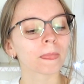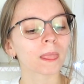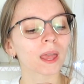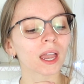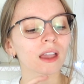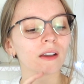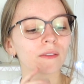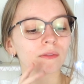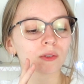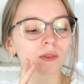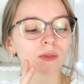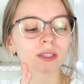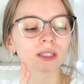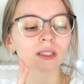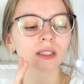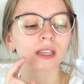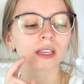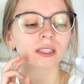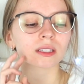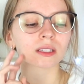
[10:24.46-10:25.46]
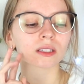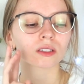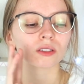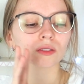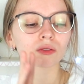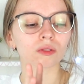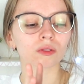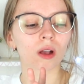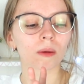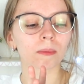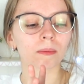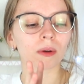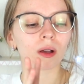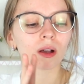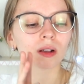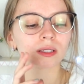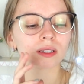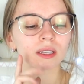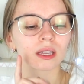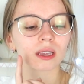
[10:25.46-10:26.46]
I have Quizlet,
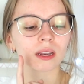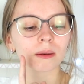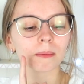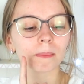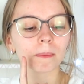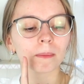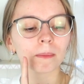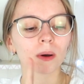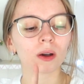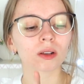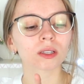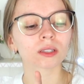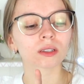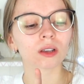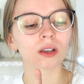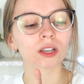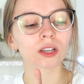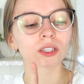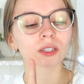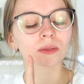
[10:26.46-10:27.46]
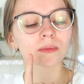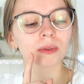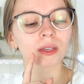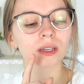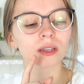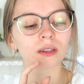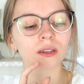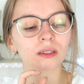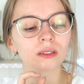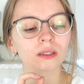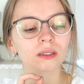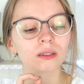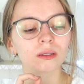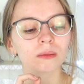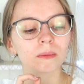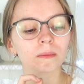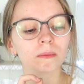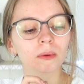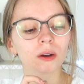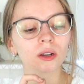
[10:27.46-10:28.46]
Dropbox, and Bondtouch because
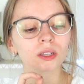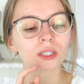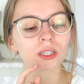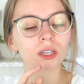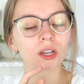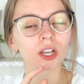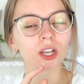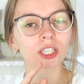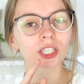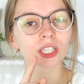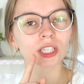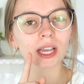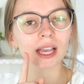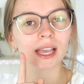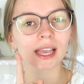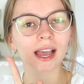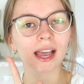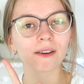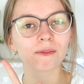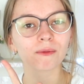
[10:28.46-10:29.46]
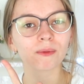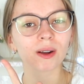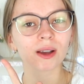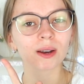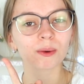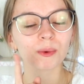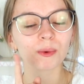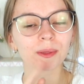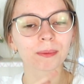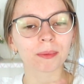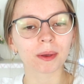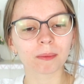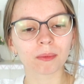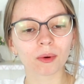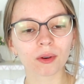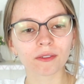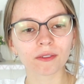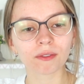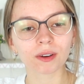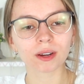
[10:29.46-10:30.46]
Bondtouch, I have one with my
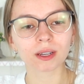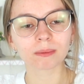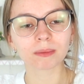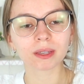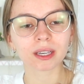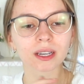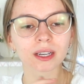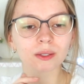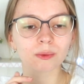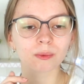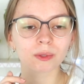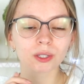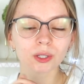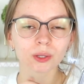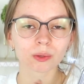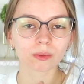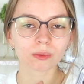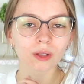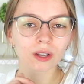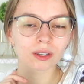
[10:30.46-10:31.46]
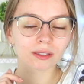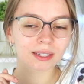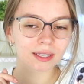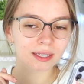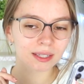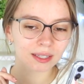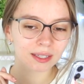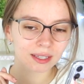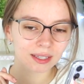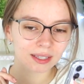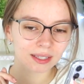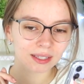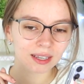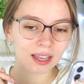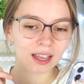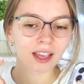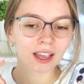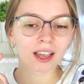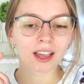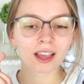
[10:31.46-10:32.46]
boyfriend because we do long distance.
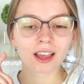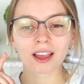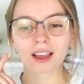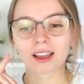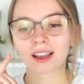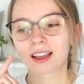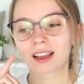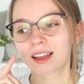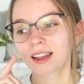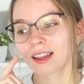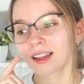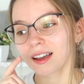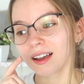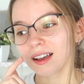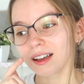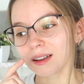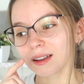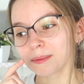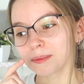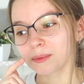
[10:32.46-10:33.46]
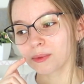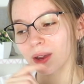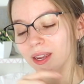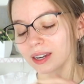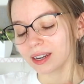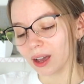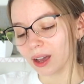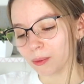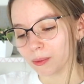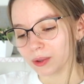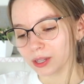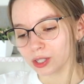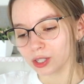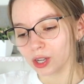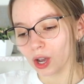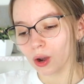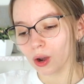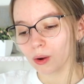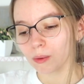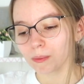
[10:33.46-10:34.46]
Right now we
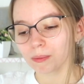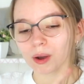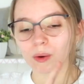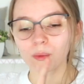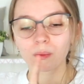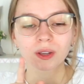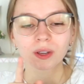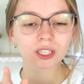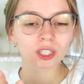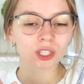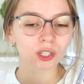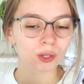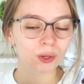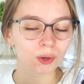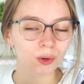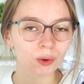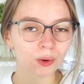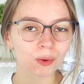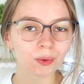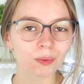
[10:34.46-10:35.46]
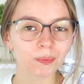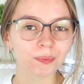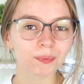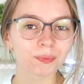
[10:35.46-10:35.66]
don't, but we do.